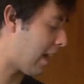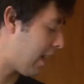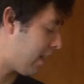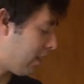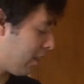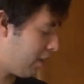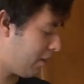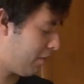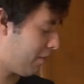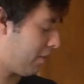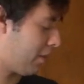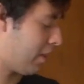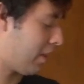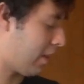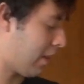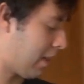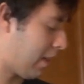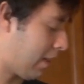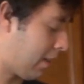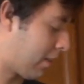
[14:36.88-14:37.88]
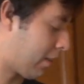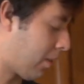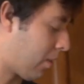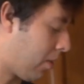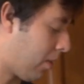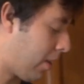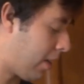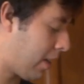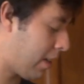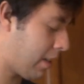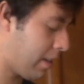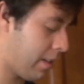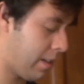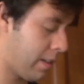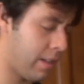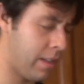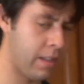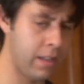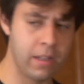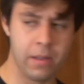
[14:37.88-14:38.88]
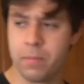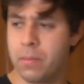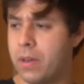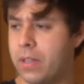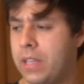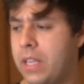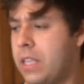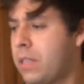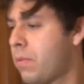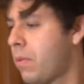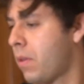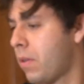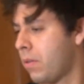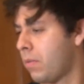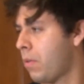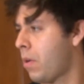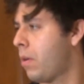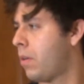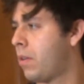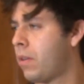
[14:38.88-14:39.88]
I love uh, Goya, but these are Mike